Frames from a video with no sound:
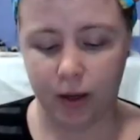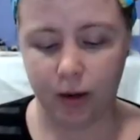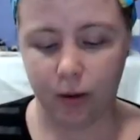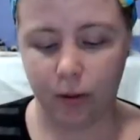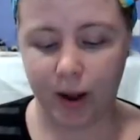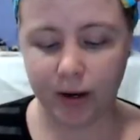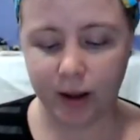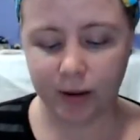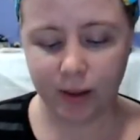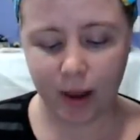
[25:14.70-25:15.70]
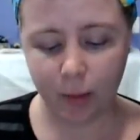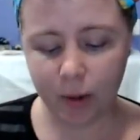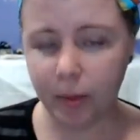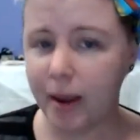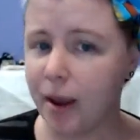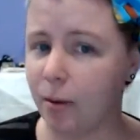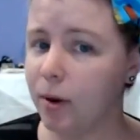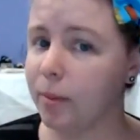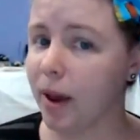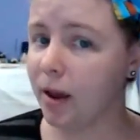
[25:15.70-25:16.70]
you know, I want
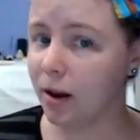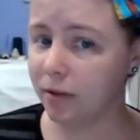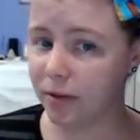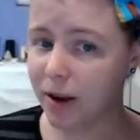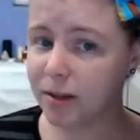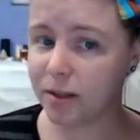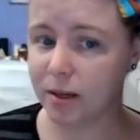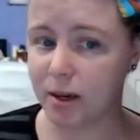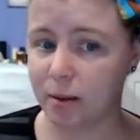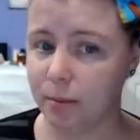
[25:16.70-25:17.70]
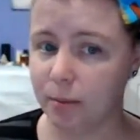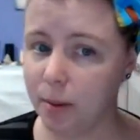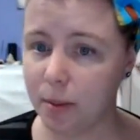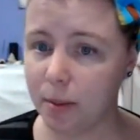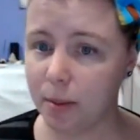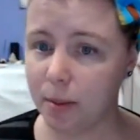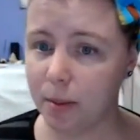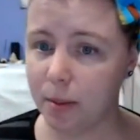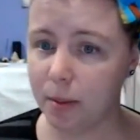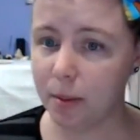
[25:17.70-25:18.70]
to pay it off nicely and blah blah
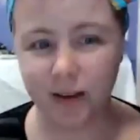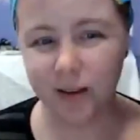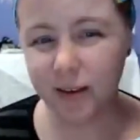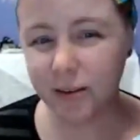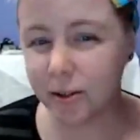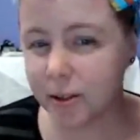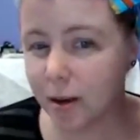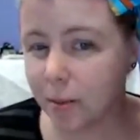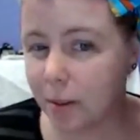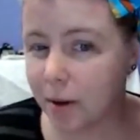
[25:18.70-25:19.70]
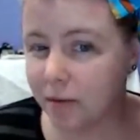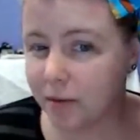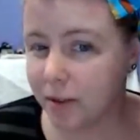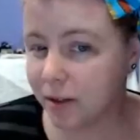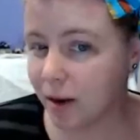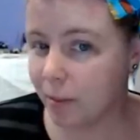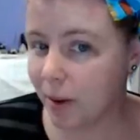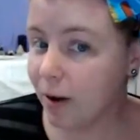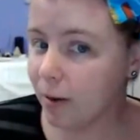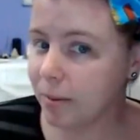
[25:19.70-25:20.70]
blah. But like, it turns out maybe you have to declare
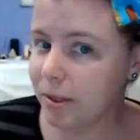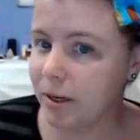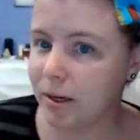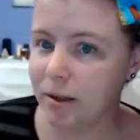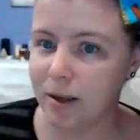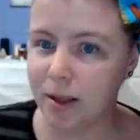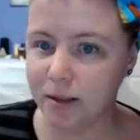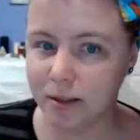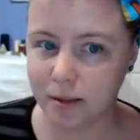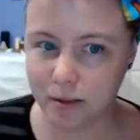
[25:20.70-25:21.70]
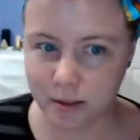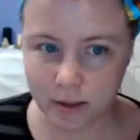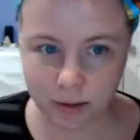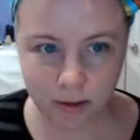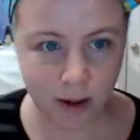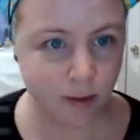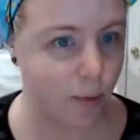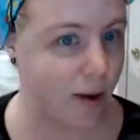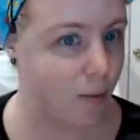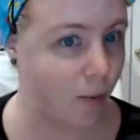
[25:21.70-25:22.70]
bankruptcy. Like that's not
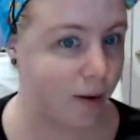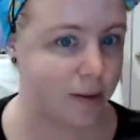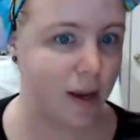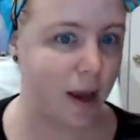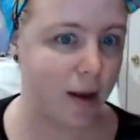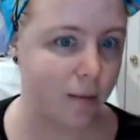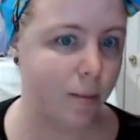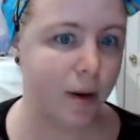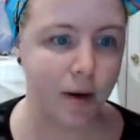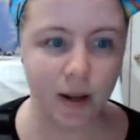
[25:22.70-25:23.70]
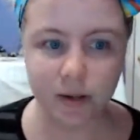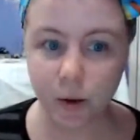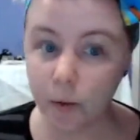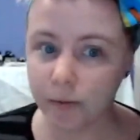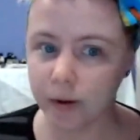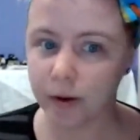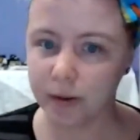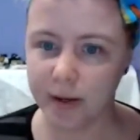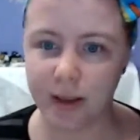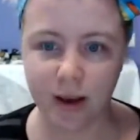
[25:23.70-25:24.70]
the way you want it to end, but it's
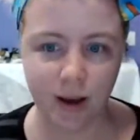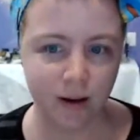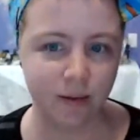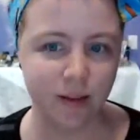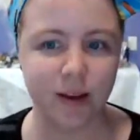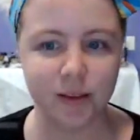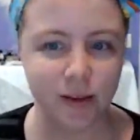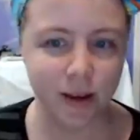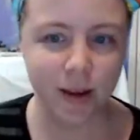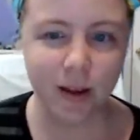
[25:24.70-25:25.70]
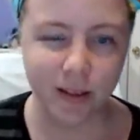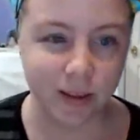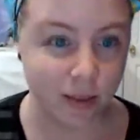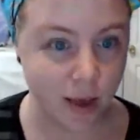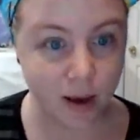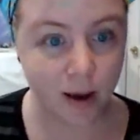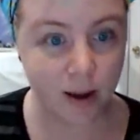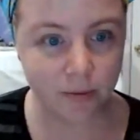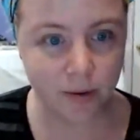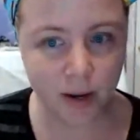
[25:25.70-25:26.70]
over. Like that kind of like it's like that
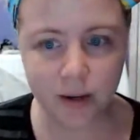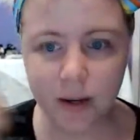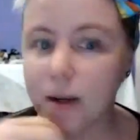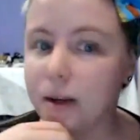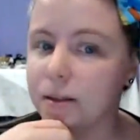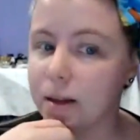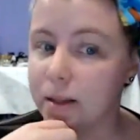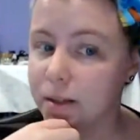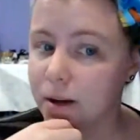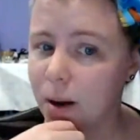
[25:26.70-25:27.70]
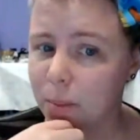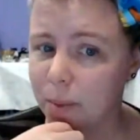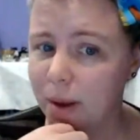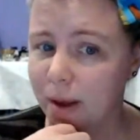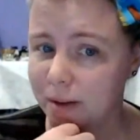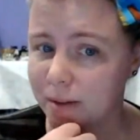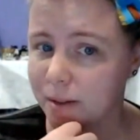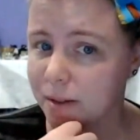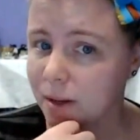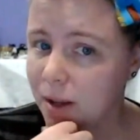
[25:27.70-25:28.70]
kind of an ending. It's a
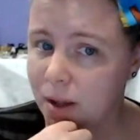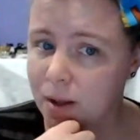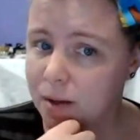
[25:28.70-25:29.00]
compromise. It's